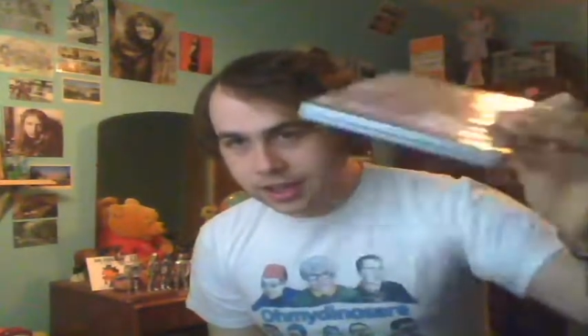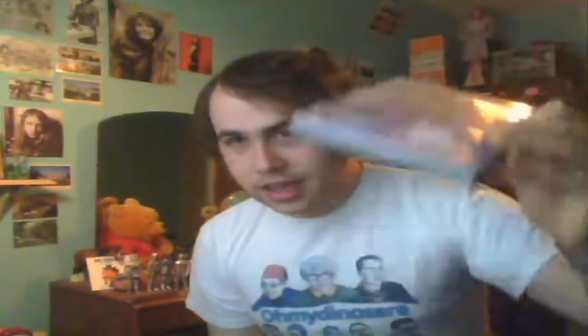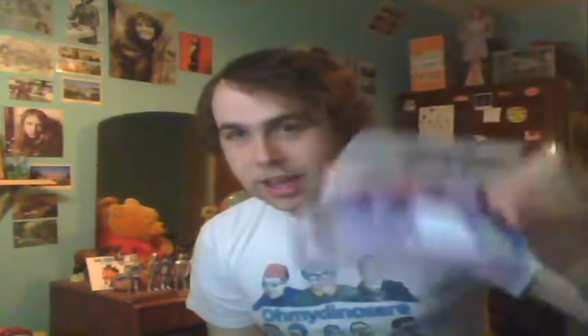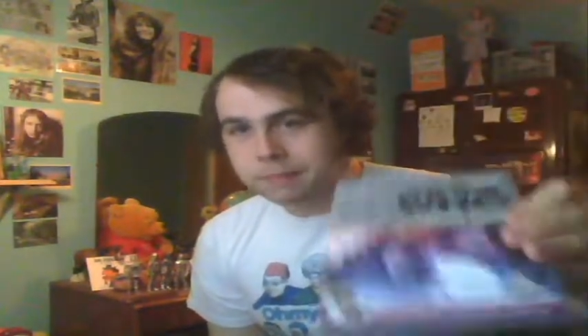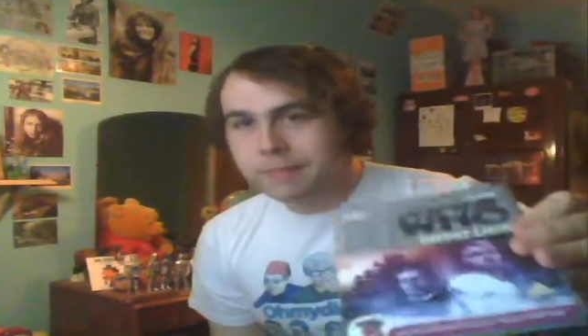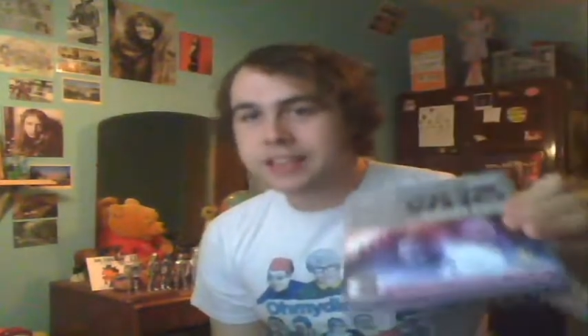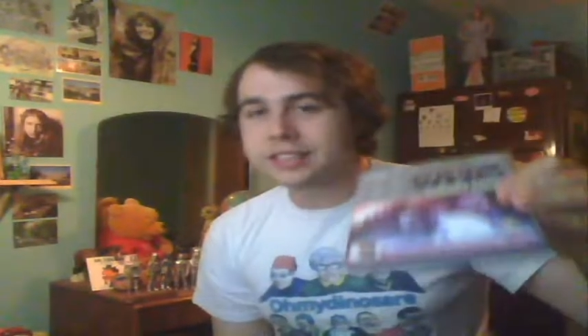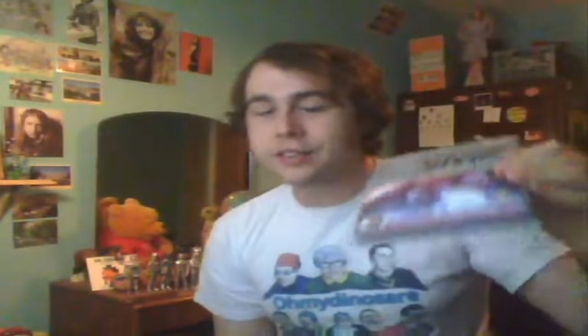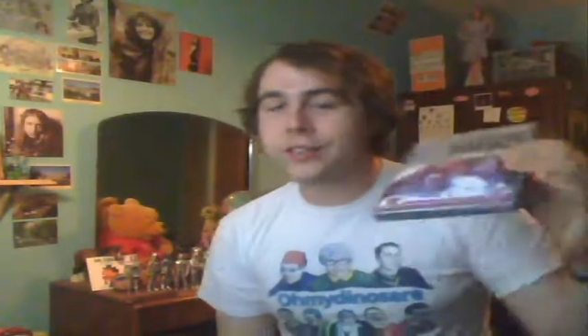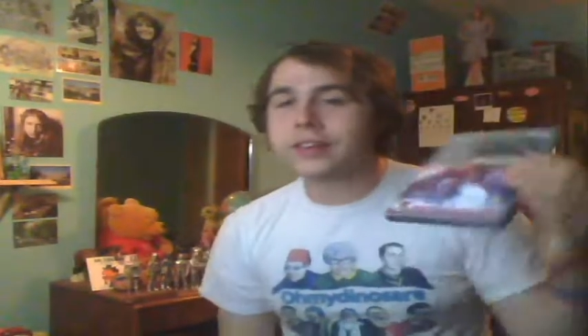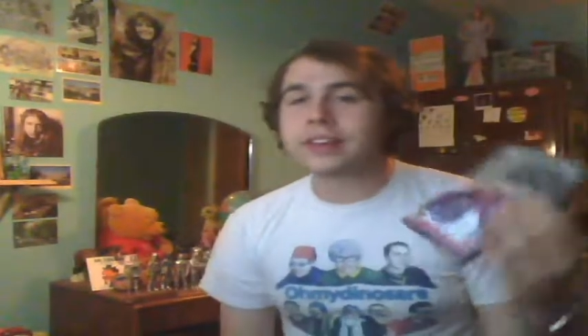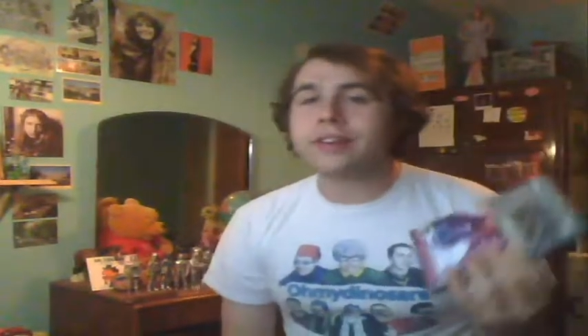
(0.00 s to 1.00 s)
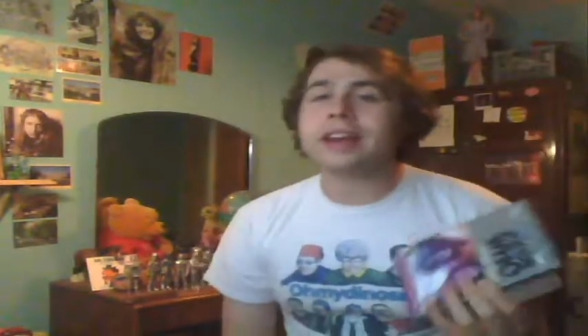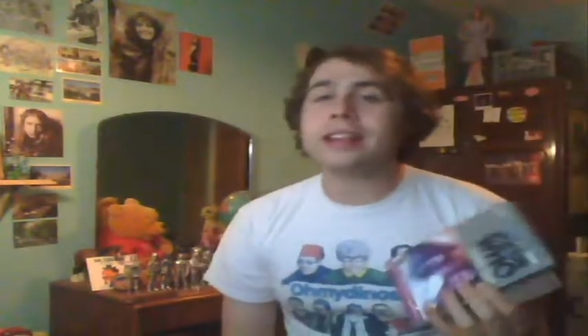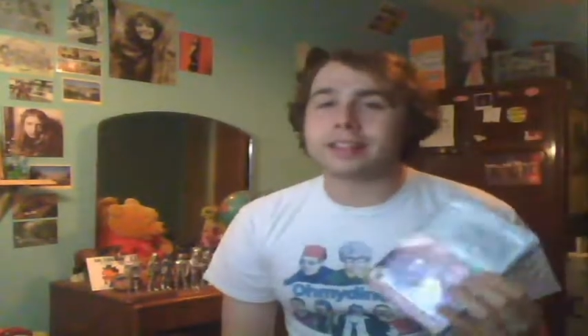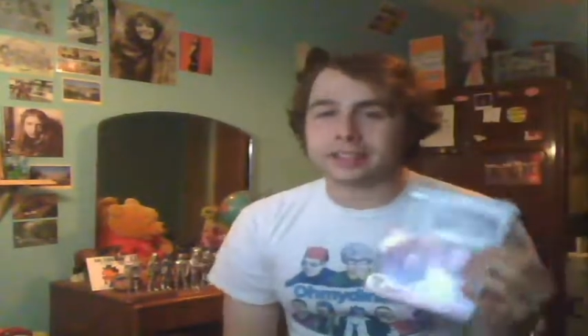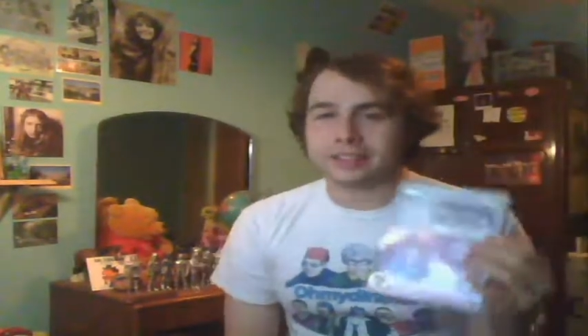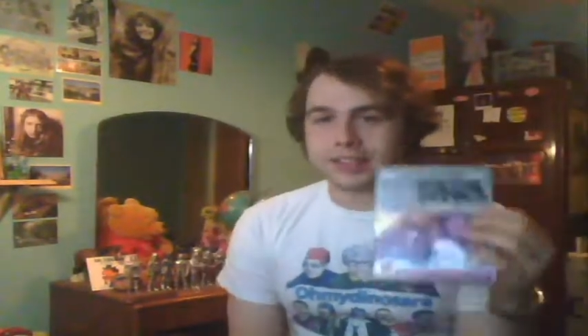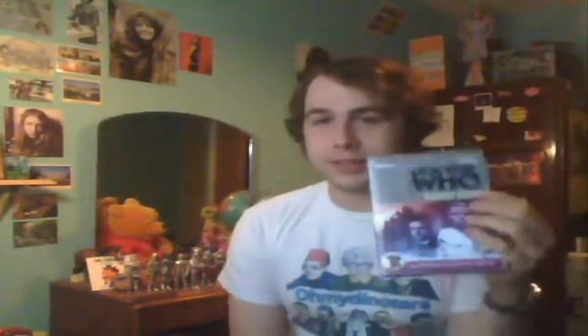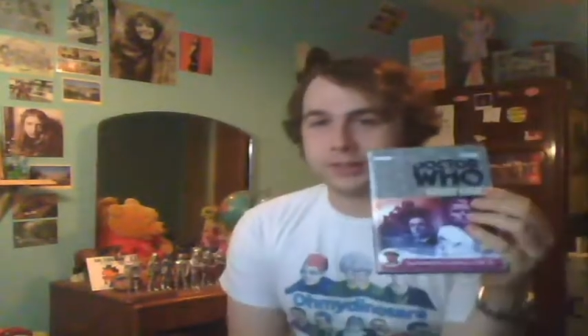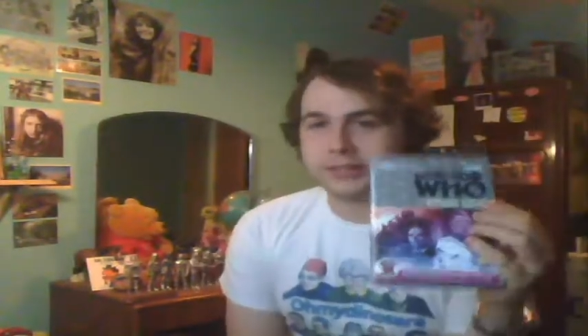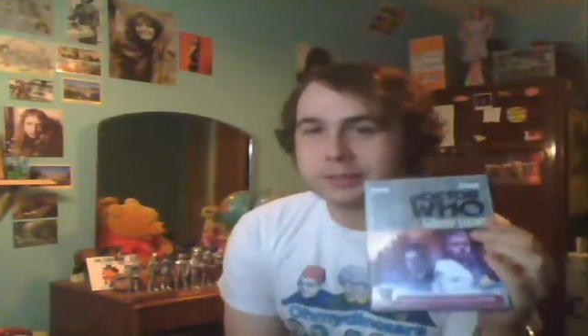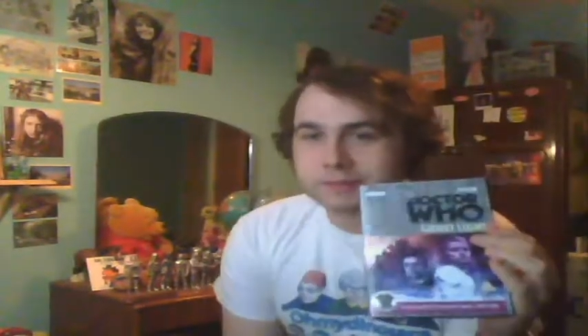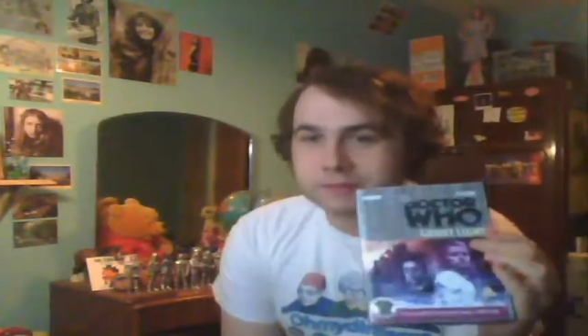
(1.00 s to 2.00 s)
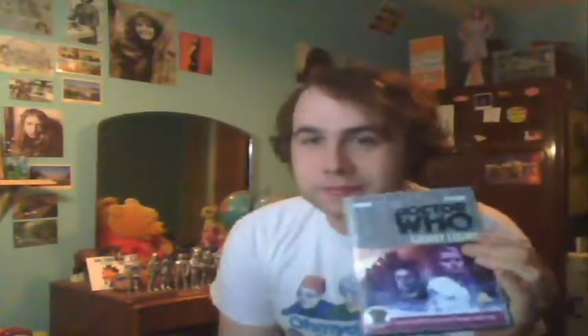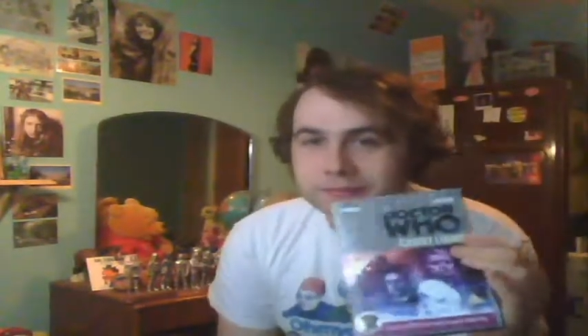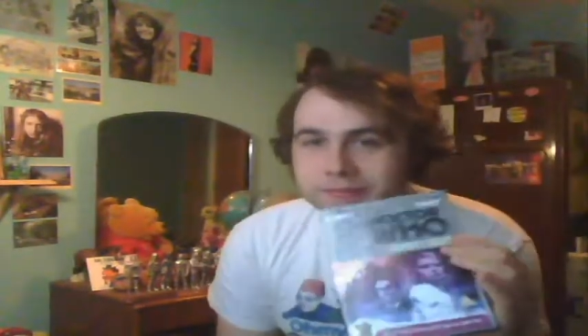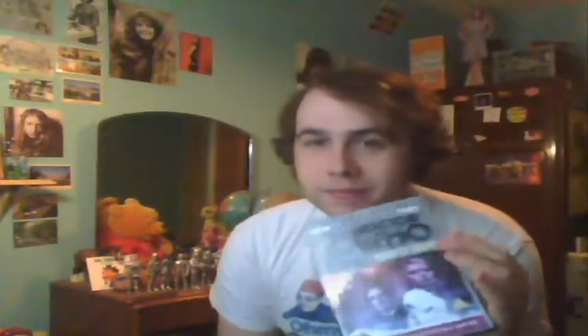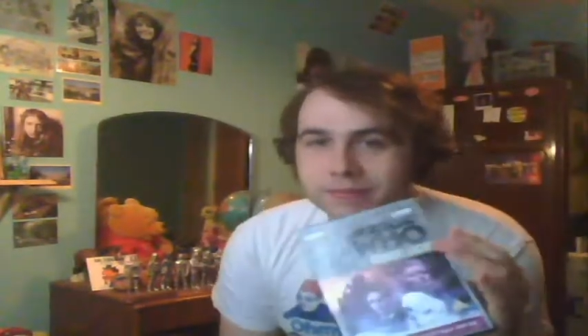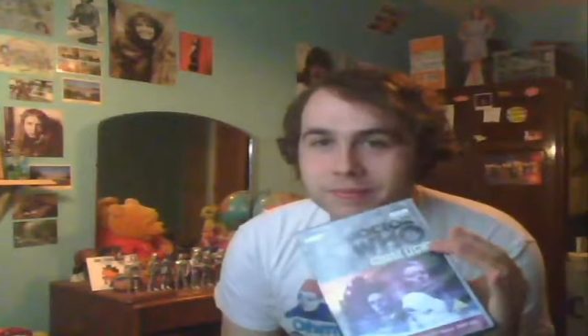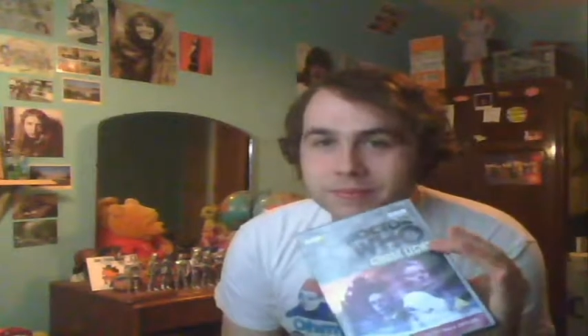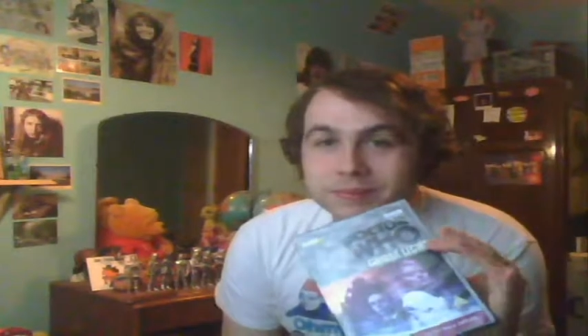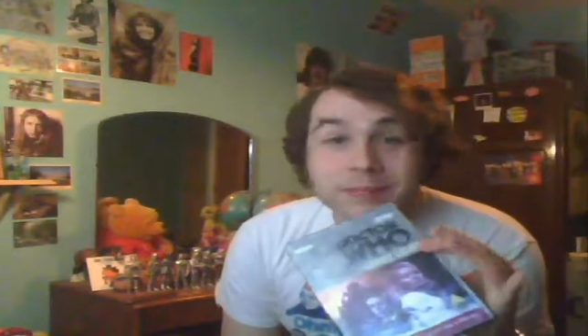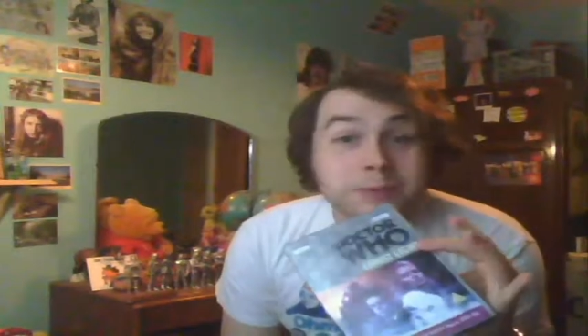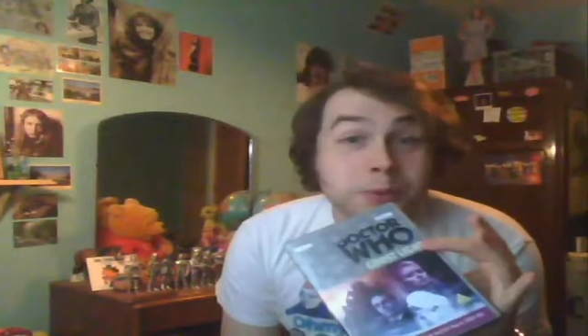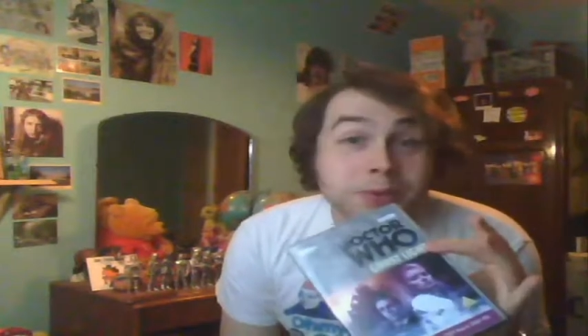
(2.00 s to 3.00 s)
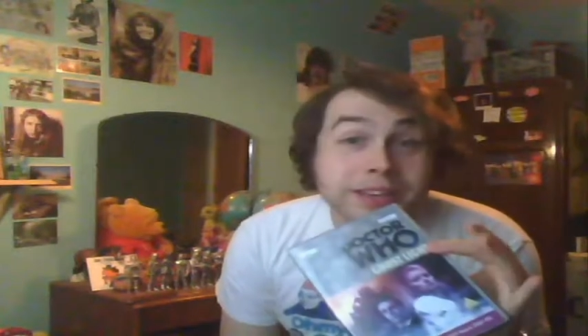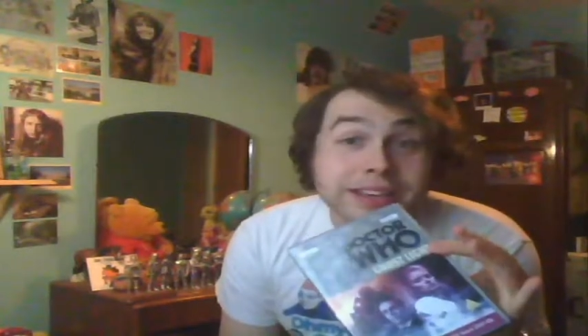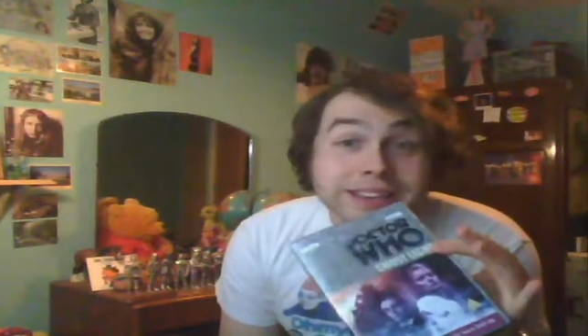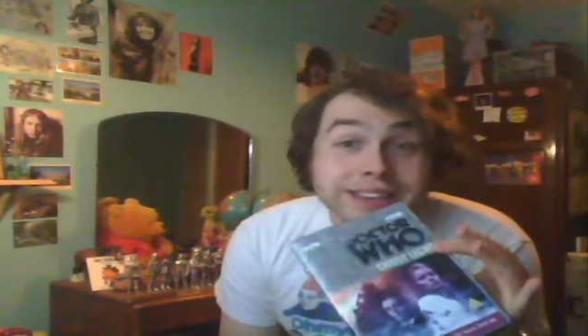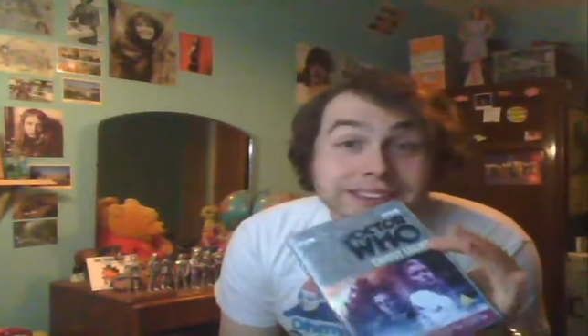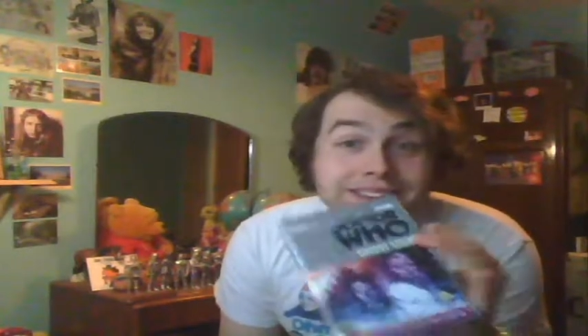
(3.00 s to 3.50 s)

It makes a funny rattling sound. Spooky.